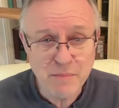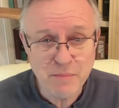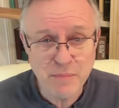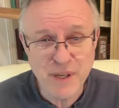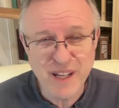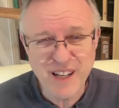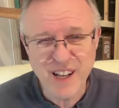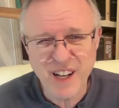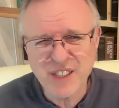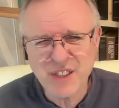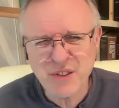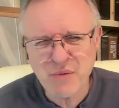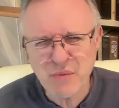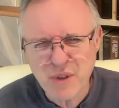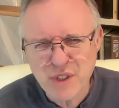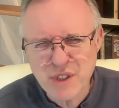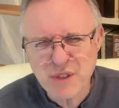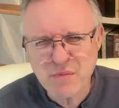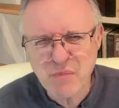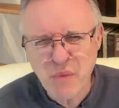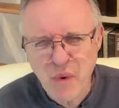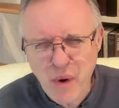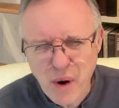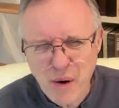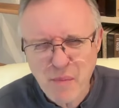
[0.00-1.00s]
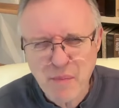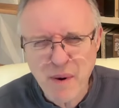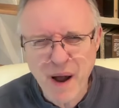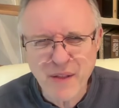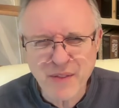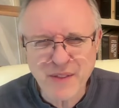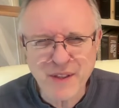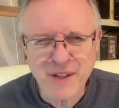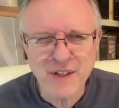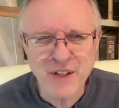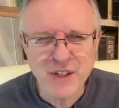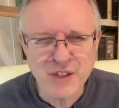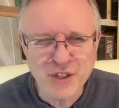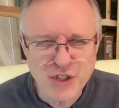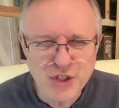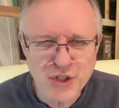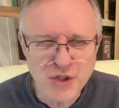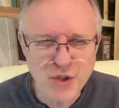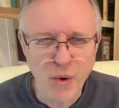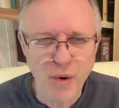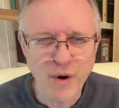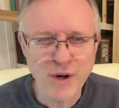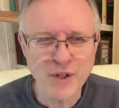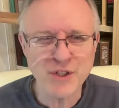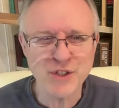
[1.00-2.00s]
because it was more about the
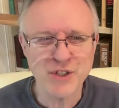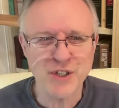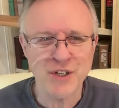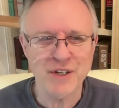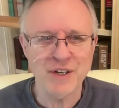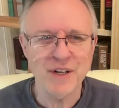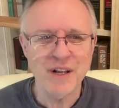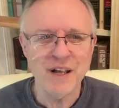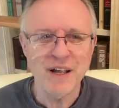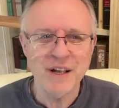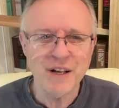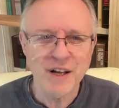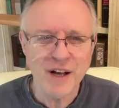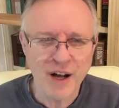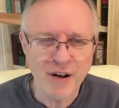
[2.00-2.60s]
distortion